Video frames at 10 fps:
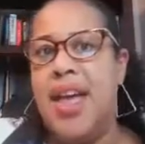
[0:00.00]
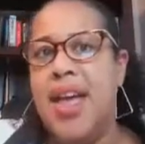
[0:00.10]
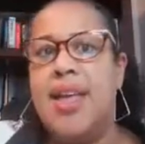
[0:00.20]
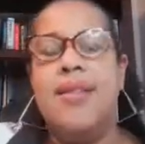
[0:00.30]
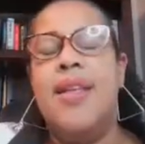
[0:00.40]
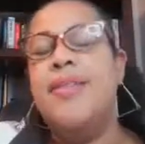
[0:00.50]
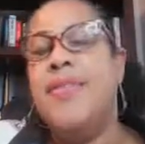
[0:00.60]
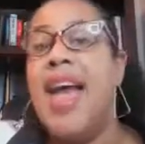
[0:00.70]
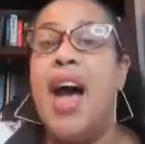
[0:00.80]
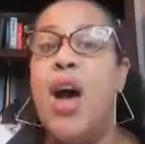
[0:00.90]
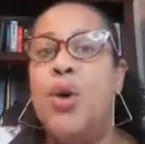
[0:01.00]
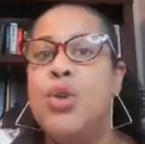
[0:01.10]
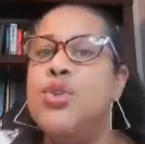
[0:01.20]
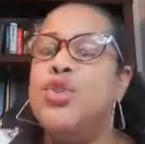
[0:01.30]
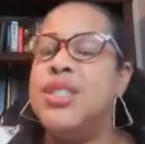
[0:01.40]
And now
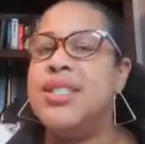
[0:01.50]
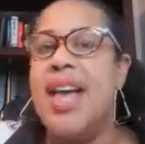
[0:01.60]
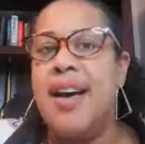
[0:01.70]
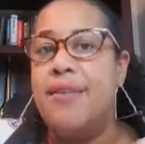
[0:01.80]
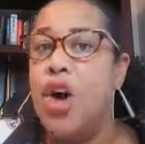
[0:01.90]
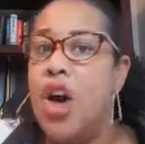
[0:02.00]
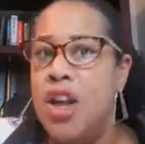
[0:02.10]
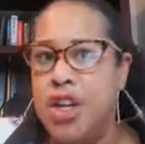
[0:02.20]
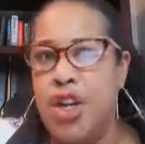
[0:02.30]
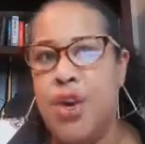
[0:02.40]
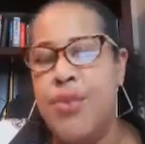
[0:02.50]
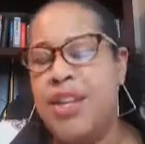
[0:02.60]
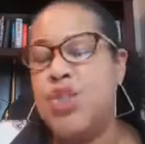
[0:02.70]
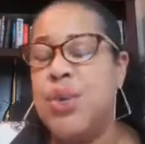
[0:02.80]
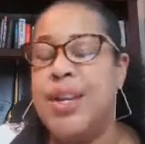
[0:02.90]
you just have audio
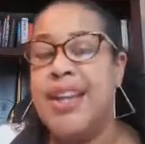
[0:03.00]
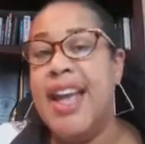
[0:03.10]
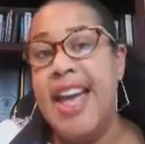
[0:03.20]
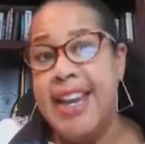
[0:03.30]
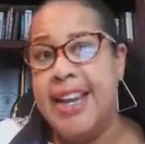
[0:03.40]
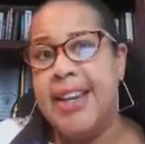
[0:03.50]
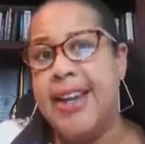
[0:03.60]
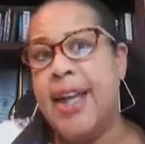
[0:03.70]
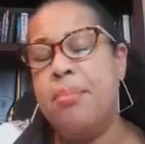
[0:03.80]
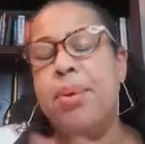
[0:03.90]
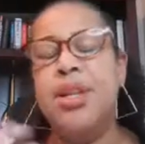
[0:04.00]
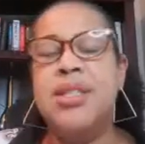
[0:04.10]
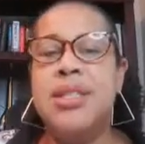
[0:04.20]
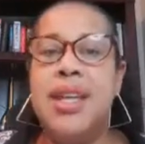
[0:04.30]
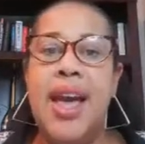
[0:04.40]
that you can edit and
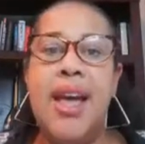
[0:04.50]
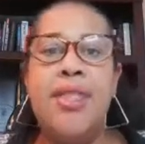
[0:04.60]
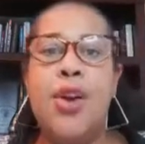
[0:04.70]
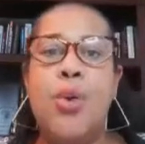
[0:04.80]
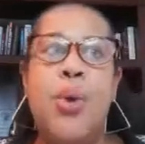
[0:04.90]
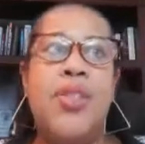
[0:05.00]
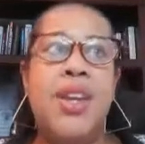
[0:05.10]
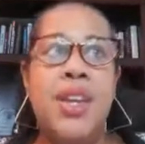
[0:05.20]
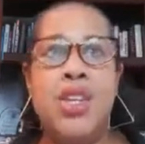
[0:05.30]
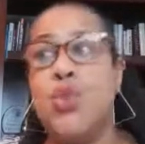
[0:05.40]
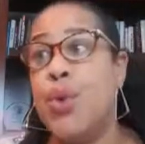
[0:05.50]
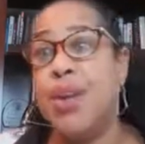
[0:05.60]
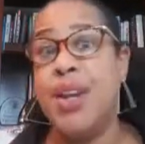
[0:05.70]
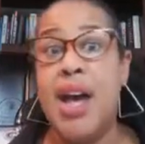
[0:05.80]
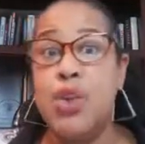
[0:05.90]
put together with an intro
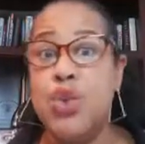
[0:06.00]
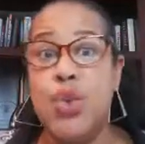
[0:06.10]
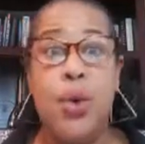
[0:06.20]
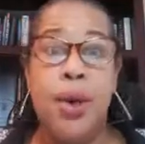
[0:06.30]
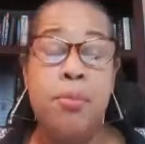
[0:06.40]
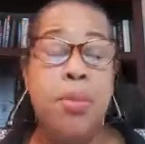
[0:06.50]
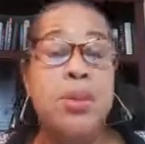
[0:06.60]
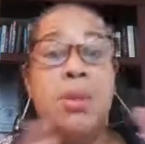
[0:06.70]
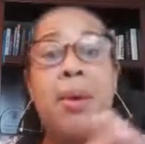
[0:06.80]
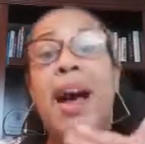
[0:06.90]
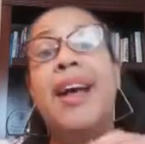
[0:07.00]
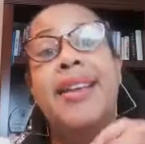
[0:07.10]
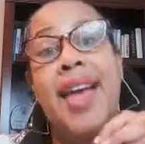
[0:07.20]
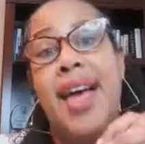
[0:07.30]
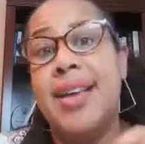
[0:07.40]
and outro and build a
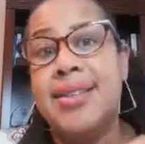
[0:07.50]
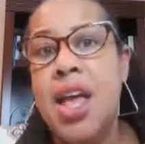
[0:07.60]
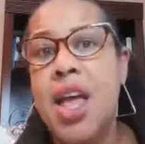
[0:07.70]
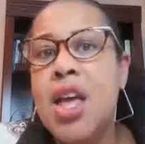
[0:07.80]
podcast.